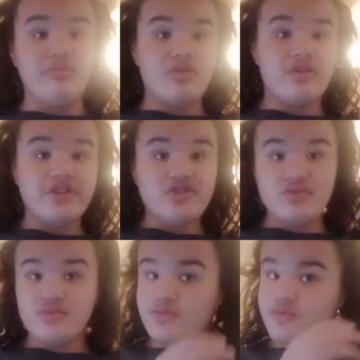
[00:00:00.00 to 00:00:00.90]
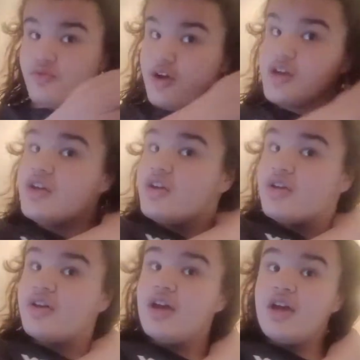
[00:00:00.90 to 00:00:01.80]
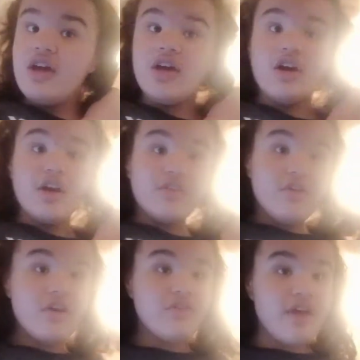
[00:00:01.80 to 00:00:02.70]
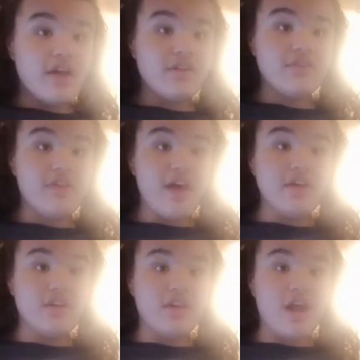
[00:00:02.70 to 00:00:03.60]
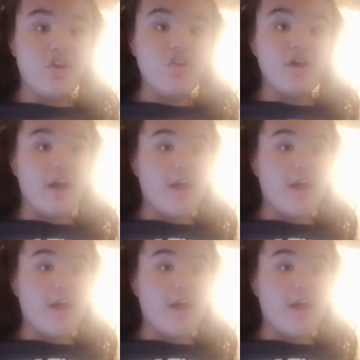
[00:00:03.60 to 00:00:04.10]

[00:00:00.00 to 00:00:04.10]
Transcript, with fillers: brush right here. And look, sorry for how this like look. I know like